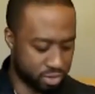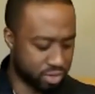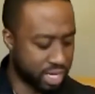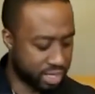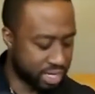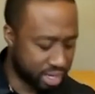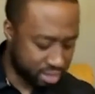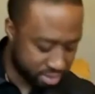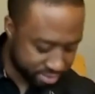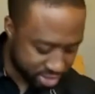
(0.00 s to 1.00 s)
that's how
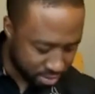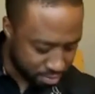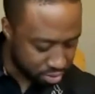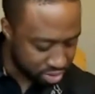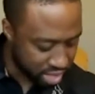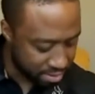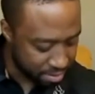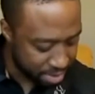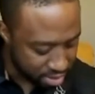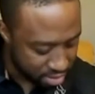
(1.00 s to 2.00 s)
this approach came
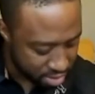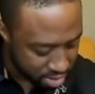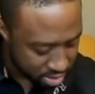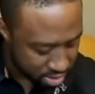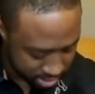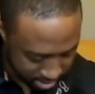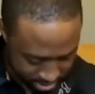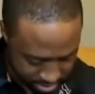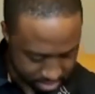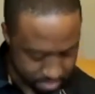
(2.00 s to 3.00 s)
about.
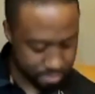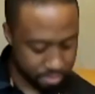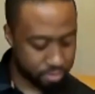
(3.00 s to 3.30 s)
Um,